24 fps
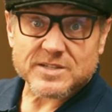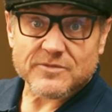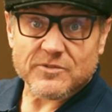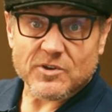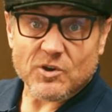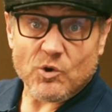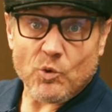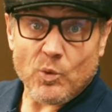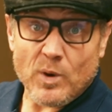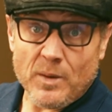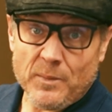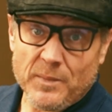of
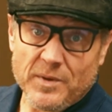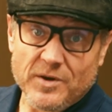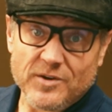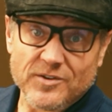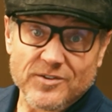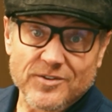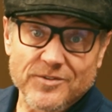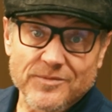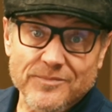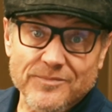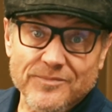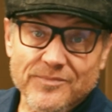
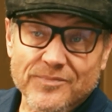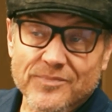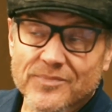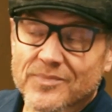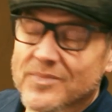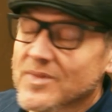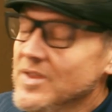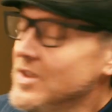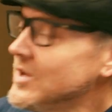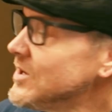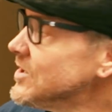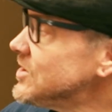equipment.
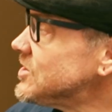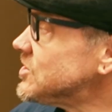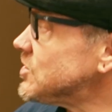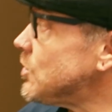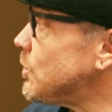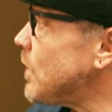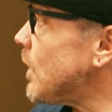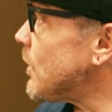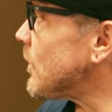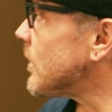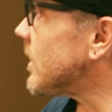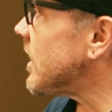So what we're